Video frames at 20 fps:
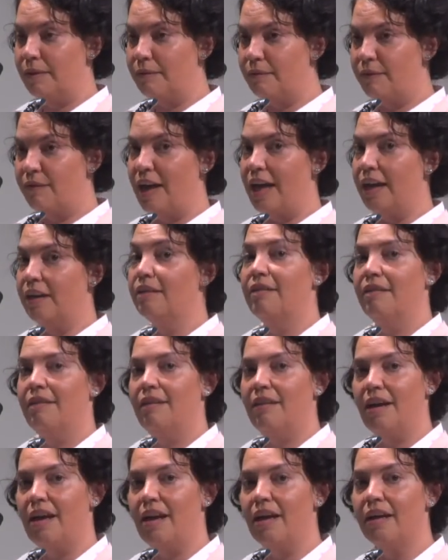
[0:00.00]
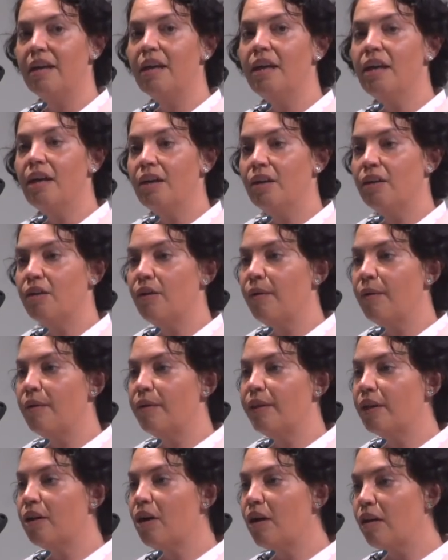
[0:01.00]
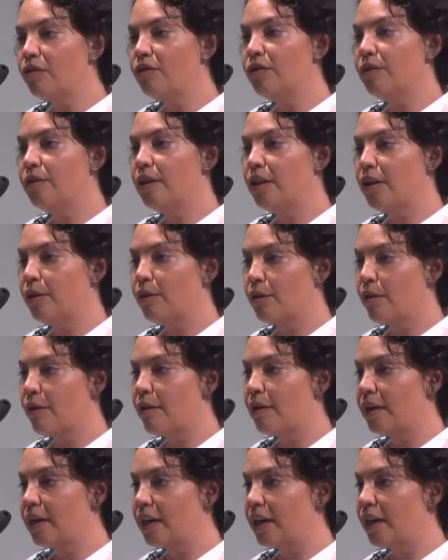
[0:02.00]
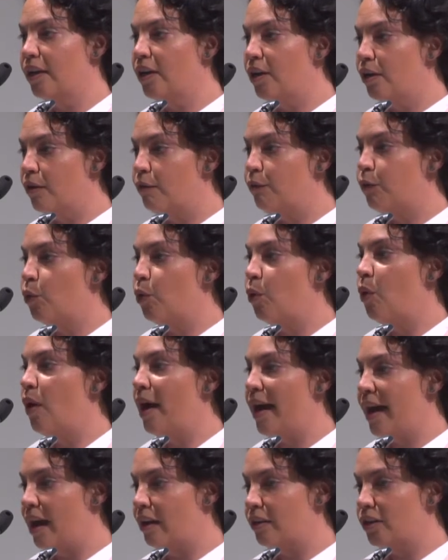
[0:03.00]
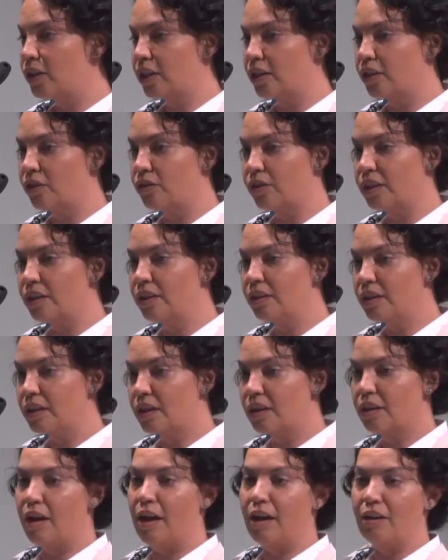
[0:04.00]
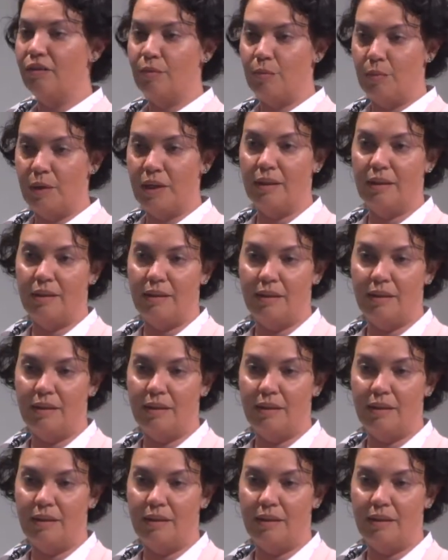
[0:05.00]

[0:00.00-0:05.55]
fact that you know the cultural authority for our children lies with